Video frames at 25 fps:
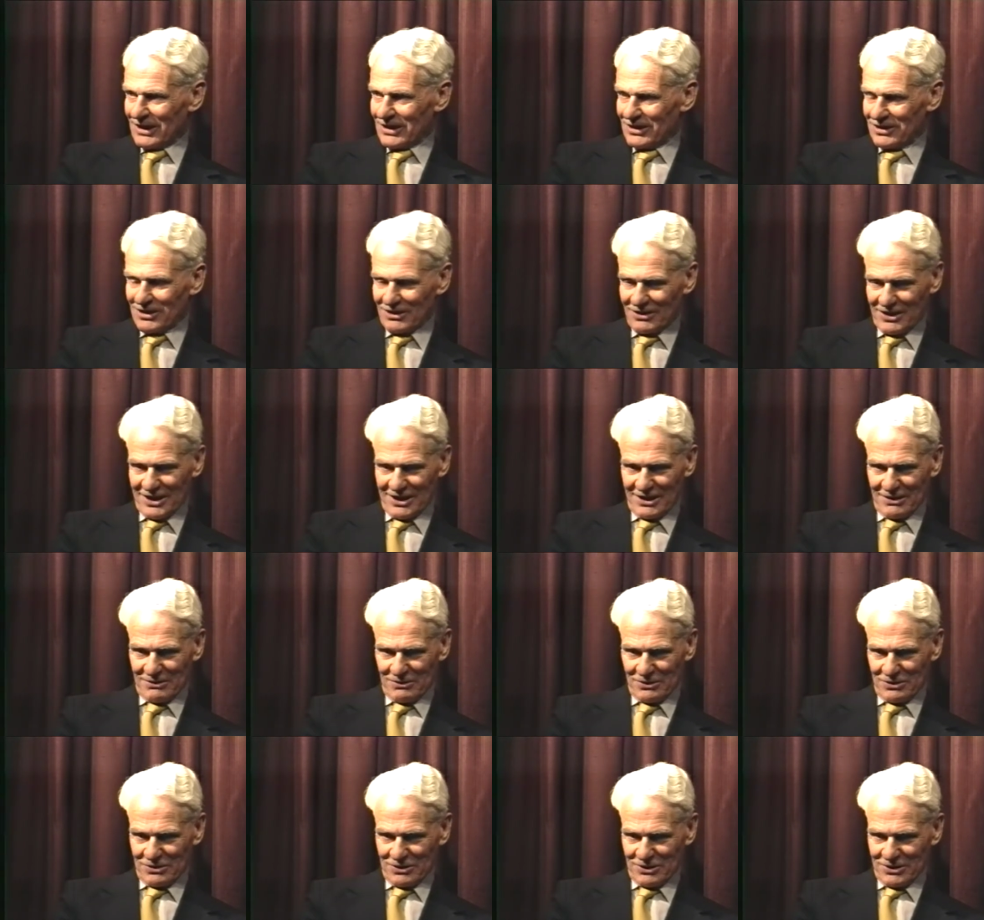So they
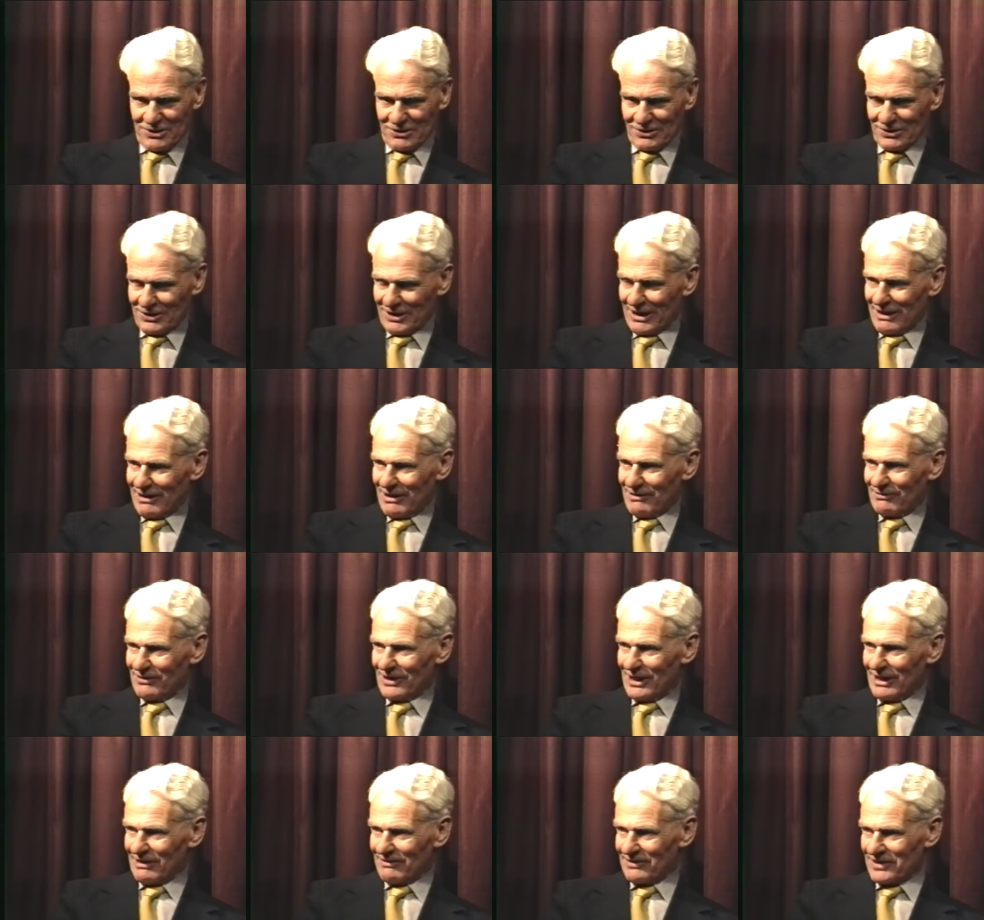took their
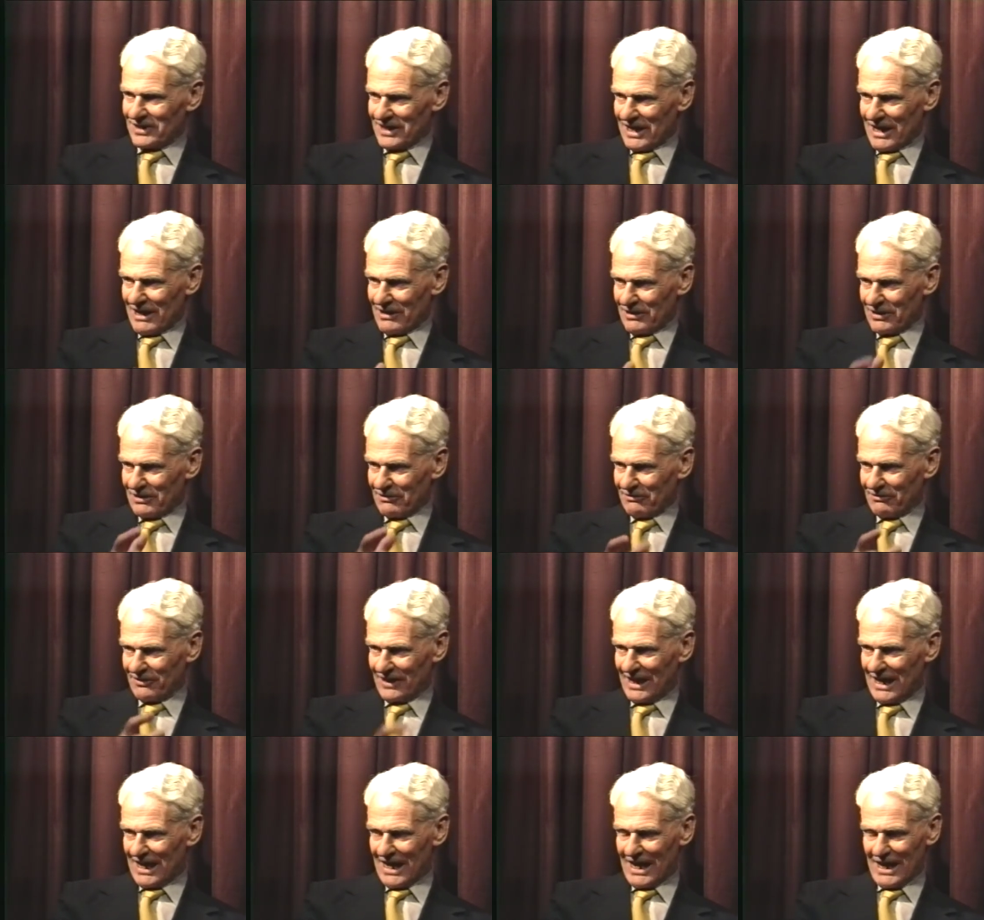revolvers out and
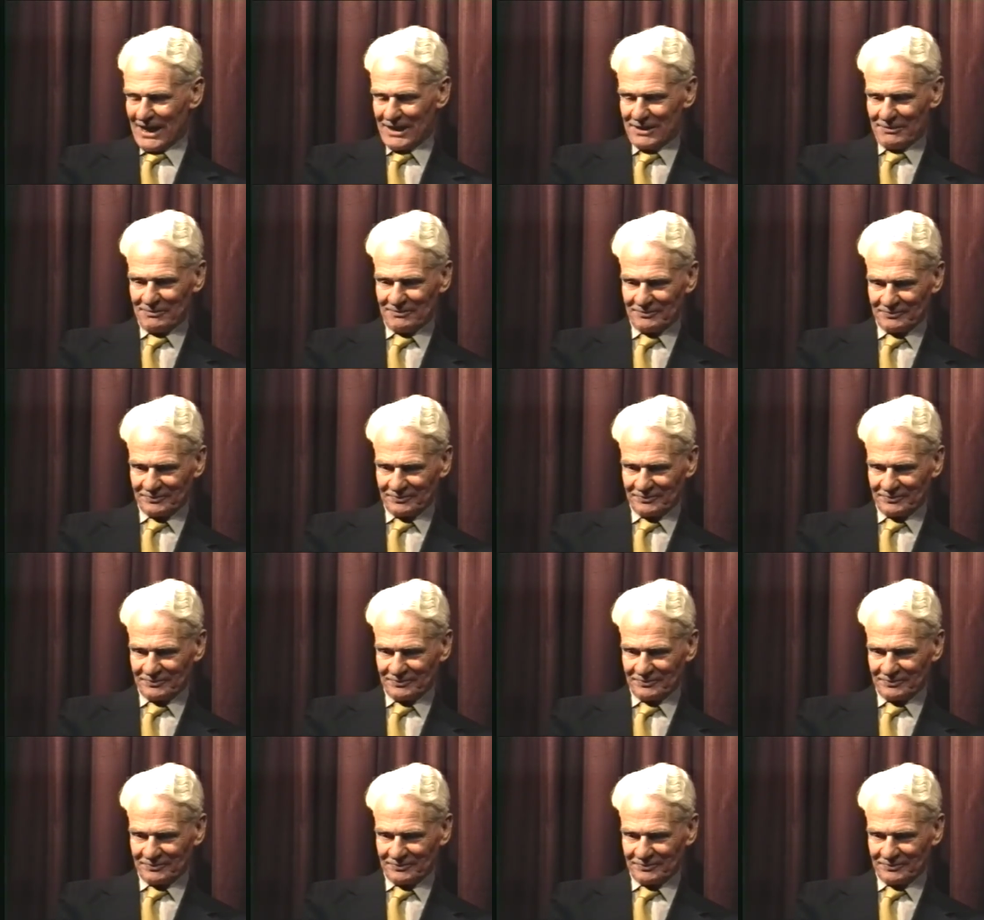fired.